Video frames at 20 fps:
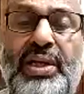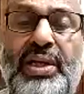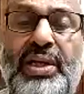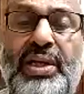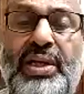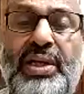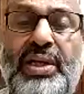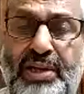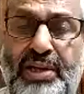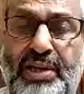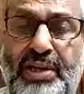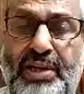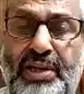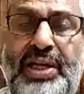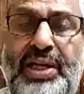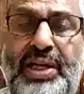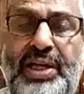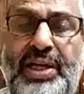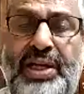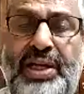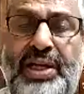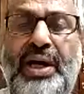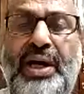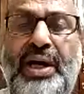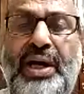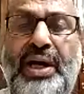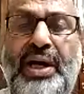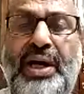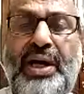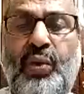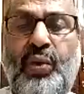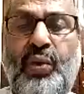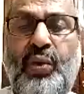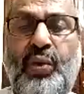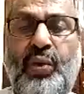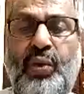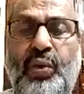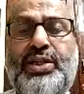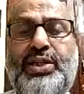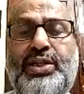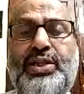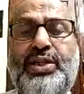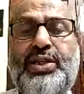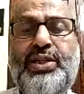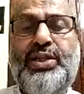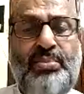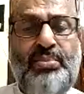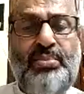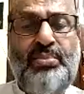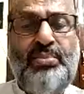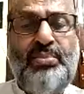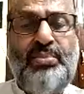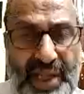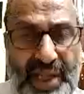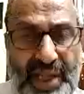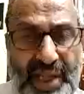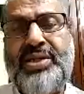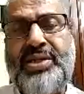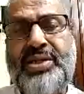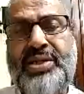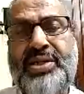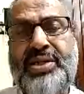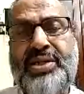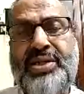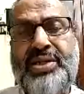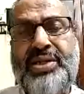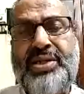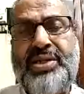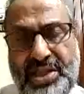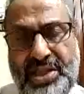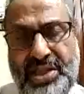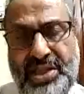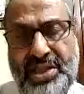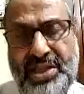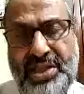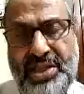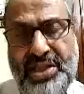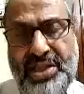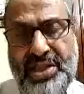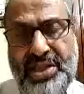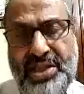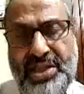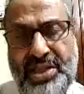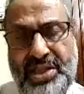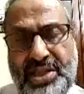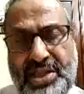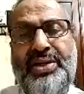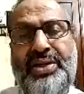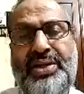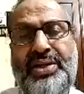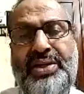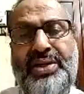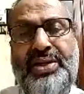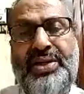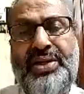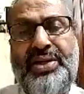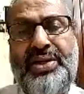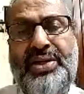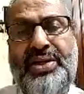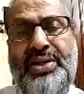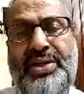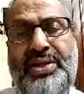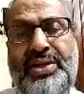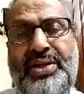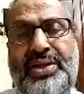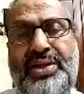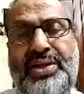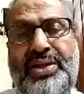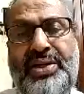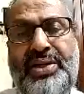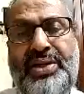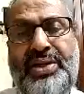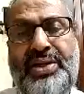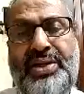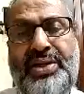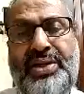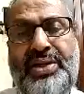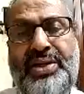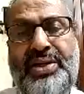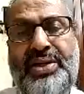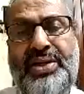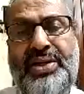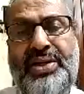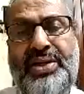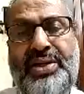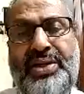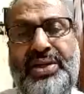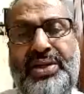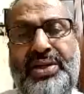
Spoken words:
that if India wanted to imitate the British or the Western powers, India